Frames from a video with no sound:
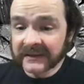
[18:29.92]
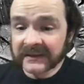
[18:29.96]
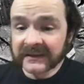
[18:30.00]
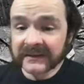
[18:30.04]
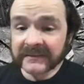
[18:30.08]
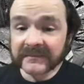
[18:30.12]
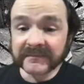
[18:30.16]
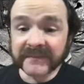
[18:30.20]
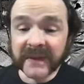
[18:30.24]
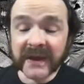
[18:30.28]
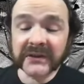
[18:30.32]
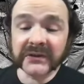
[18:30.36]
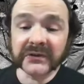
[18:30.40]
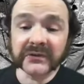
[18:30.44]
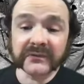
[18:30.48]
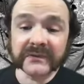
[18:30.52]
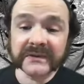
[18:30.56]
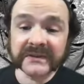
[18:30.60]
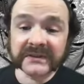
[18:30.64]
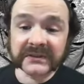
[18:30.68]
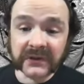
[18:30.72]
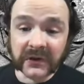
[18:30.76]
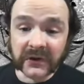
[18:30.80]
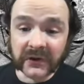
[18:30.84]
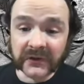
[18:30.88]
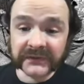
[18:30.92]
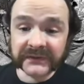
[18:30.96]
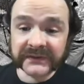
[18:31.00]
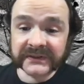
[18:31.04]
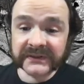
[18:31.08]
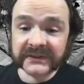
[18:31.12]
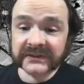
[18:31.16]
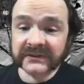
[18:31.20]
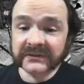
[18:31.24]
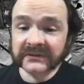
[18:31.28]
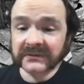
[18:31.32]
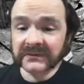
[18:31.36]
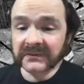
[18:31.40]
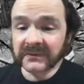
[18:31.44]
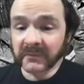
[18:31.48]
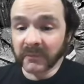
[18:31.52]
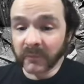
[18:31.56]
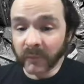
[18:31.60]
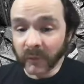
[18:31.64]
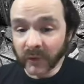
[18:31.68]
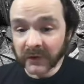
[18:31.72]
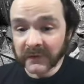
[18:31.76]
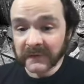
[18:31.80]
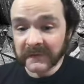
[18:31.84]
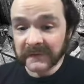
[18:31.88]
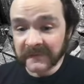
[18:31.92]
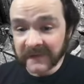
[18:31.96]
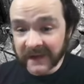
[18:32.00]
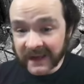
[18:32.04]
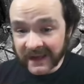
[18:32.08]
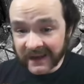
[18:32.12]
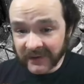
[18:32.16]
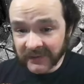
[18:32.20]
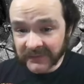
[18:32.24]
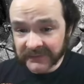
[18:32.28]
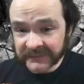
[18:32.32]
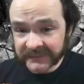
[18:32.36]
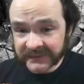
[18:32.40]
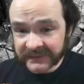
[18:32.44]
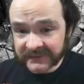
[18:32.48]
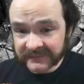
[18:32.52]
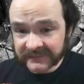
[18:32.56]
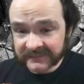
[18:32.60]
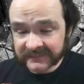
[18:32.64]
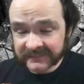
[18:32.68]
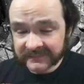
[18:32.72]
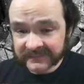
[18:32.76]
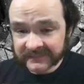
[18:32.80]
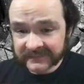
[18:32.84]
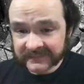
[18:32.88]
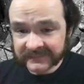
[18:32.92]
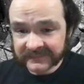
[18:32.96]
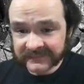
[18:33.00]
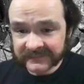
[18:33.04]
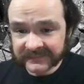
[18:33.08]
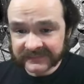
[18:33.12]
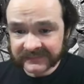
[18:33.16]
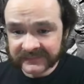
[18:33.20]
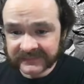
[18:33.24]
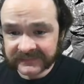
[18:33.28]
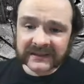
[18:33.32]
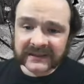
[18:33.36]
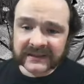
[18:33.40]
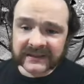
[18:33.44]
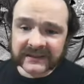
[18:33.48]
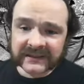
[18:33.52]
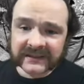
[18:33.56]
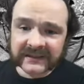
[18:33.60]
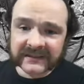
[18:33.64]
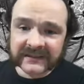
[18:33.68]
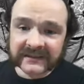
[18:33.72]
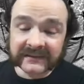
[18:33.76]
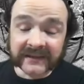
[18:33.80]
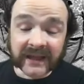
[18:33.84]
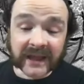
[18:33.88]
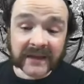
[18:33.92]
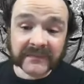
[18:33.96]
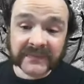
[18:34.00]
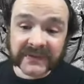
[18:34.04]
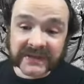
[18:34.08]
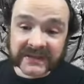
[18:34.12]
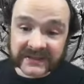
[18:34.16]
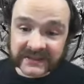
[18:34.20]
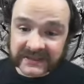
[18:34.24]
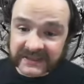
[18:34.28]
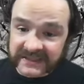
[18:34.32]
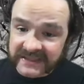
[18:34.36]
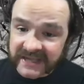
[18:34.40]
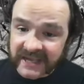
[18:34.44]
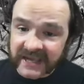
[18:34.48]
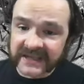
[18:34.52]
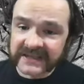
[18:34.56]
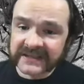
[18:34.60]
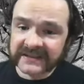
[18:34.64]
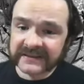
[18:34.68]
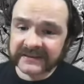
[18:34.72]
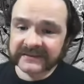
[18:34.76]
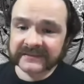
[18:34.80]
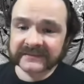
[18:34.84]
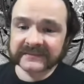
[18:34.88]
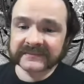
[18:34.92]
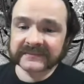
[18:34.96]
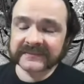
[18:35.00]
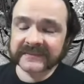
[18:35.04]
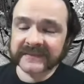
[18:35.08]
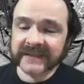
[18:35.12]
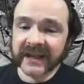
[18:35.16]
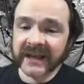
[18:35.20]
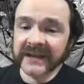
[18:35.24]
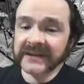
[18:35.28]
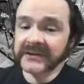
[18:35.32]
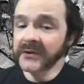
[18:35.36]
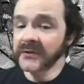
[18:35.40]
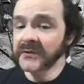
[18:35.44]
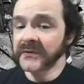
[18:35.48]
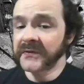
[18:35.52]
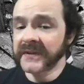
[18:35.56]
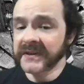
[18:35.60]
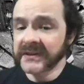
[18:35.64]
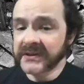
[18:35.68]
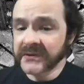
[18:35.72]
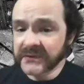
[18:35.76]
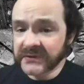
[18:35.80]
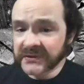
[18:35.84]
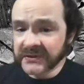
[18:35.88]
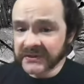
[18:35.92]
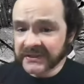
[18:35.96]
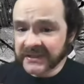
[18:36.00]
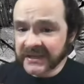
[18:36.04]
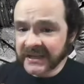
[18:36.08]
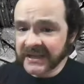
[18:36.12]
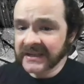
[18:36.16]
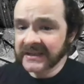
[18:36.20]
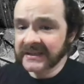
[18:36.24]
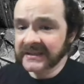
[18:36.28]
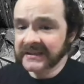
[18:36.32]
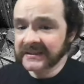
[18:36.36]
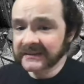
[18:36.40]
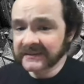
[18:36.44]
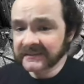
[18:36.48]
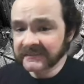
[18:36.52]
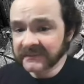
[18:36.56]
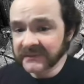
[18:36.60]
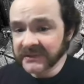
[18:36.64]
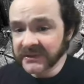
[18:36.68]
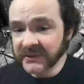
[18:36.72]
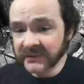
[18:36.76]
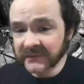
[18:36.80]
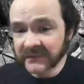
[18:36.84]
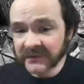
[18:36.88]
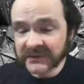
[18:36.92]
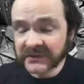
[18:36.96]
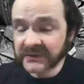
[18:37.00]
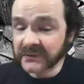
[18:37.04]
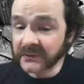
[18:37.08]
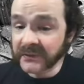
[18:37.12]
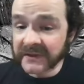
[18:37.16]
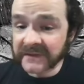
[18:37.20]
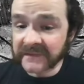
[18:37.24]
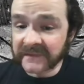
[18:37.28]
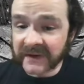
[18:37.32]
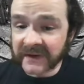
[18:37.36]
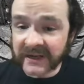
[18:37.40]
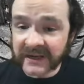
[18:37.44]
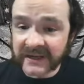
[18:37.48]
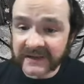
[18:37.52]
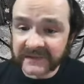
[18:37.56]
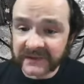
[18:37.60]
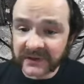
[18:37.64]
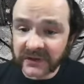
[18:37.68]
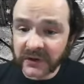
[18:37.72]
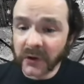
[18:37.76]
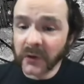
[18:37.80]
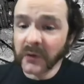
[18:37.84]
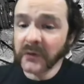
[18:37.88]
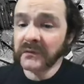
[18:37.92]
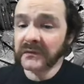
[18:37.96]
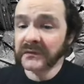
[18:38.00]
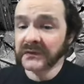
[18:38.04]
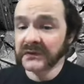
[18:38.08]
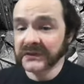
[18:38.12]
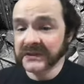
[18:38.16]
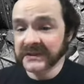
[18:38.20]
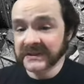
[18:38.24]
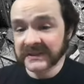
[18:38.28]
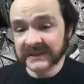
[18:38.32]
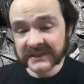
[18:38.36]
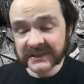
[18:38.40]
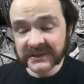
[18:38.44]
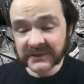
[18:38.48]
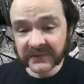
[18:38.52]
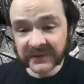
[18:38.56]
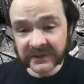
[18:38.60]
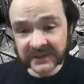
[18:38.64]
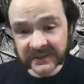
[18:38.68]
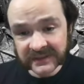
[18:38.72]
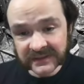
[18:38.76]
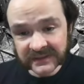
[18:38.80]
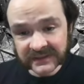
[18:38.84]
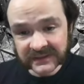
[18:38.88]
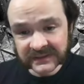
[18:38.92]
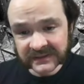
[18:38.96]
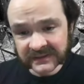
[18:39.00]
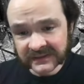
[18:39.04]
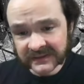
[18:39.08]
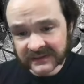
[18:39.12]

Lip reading: Better results were found. That being said, I don't think you should take Universe 25 overly serious,